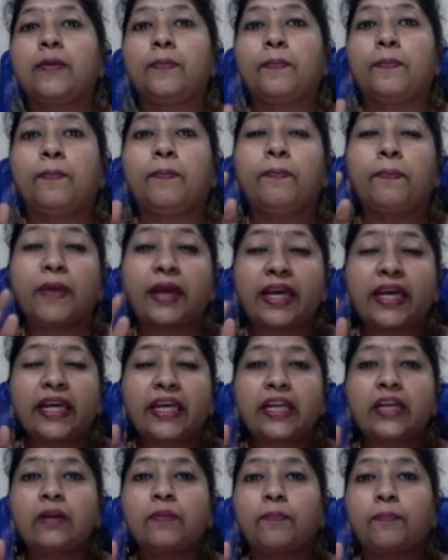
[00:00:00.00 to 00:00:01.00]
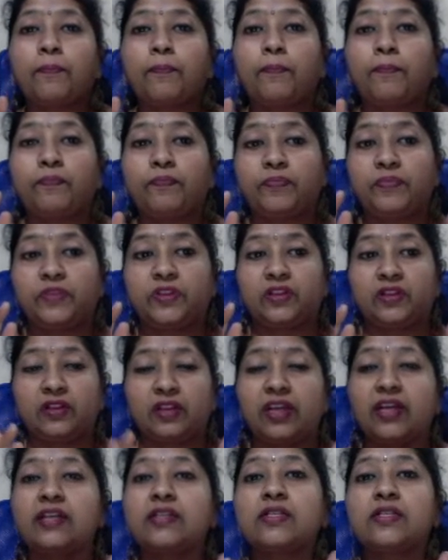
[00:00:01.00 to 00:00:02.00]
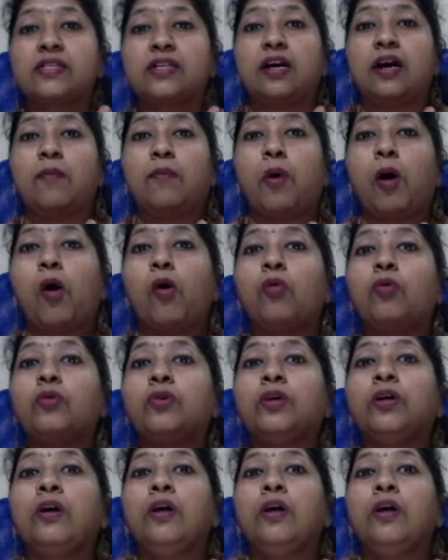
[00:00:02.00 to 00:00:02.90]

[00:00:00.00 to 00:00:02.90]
main things about